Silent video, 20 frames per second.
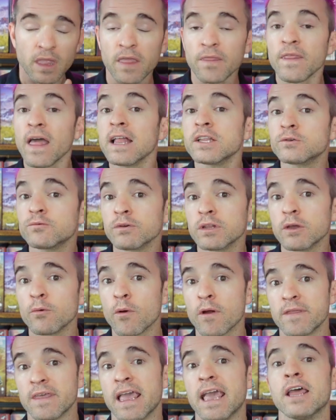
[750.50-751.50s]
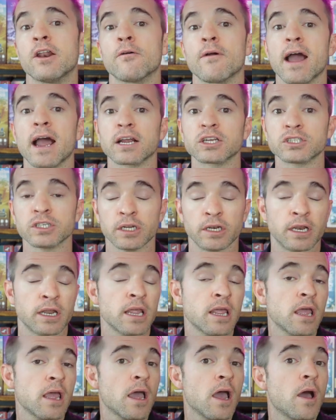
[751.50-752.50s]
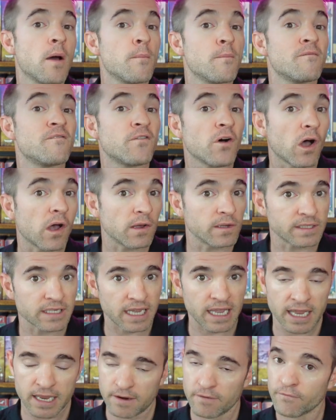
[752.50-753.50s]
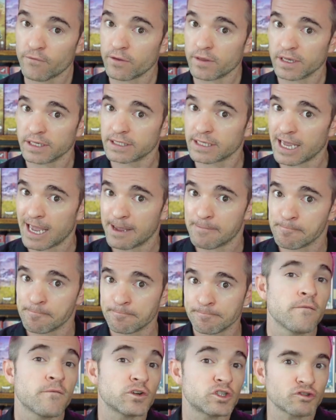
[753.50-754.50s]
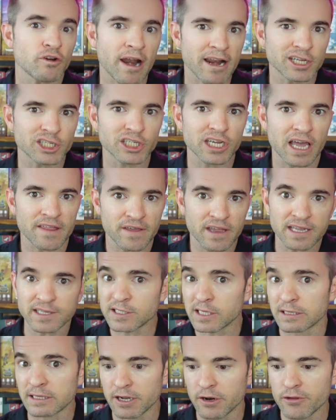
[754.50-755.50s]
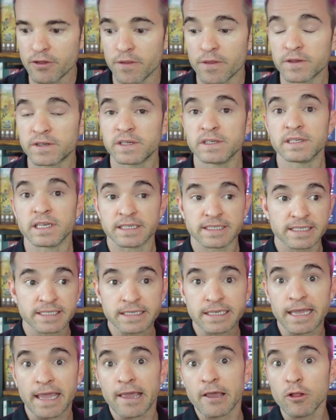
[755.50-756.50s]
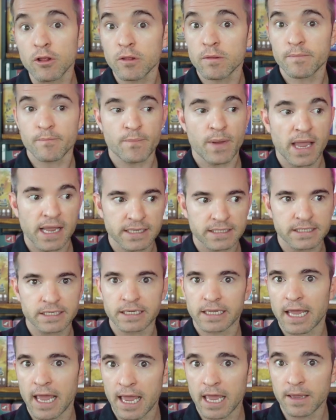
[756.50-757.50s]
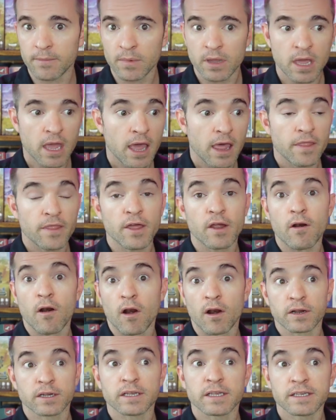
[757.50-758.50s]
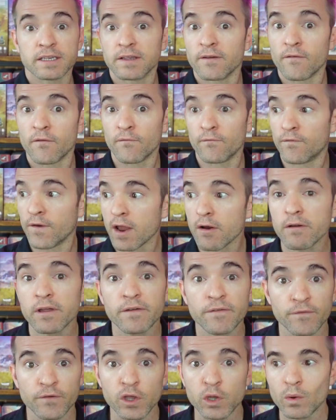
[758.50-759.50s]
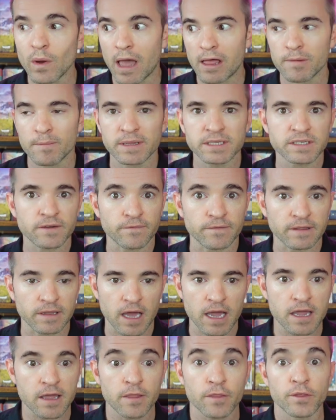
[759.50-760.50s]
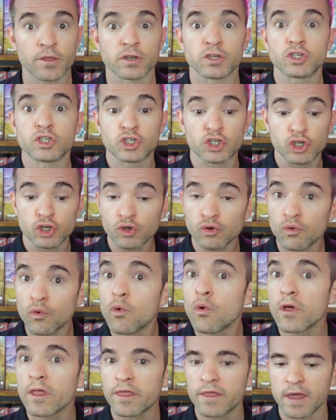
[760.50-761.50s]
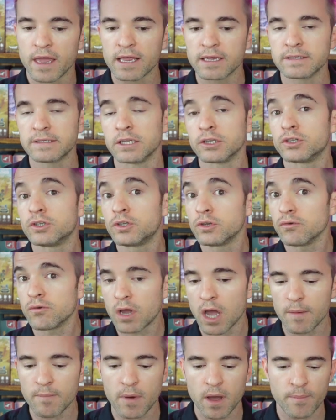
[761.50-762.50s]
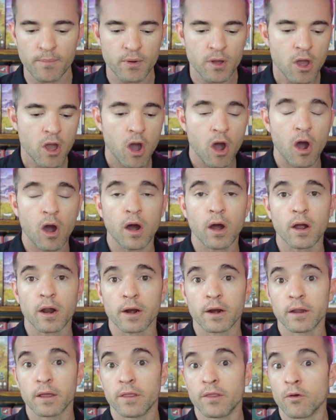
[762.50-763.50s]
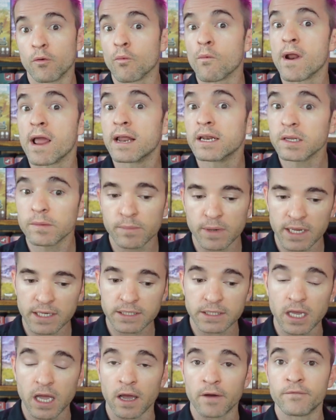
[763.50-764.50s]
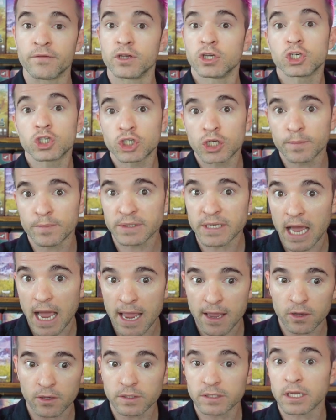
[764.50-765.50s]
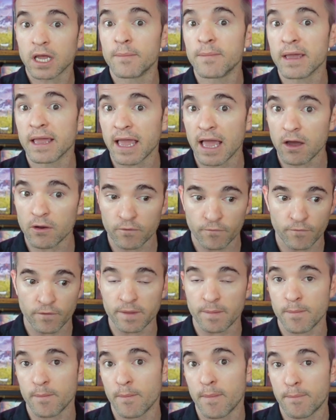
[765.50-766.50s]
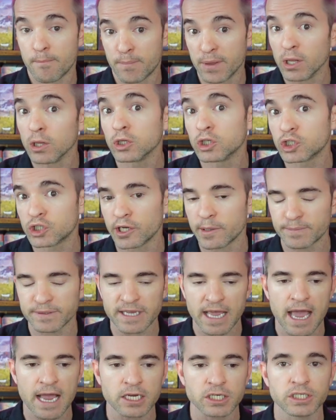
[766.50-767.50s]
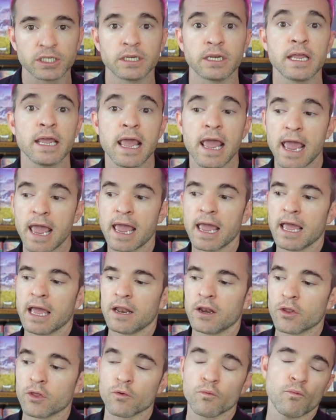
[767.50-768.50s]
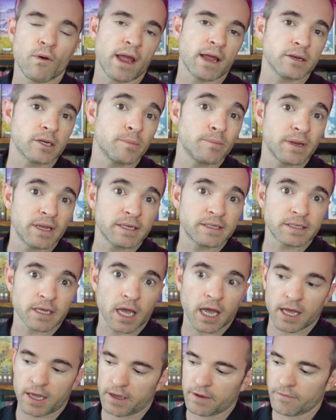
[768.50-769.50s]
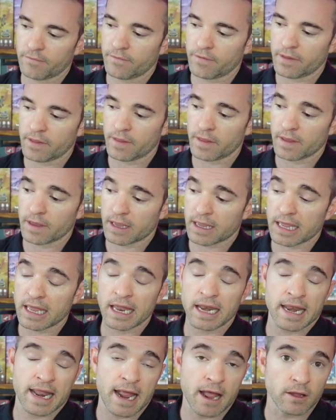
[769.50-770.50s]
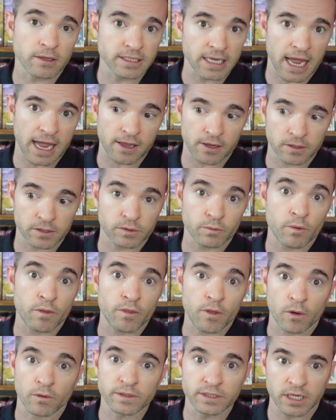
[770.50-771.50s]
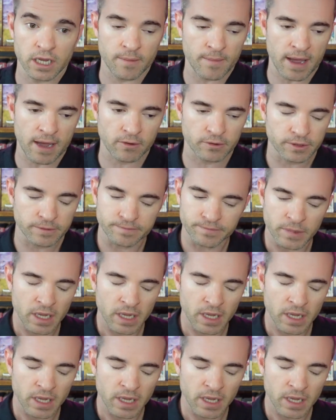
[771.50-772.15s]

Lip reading: That's really where the interaction falls in for this game. For strategy, I think it's clear that this is a skill-based game. There are very few elements of luck. The two things that do come up are the randomness of the ship tiles coming out for the build ships action and the randomness of the canal tiles when those come out.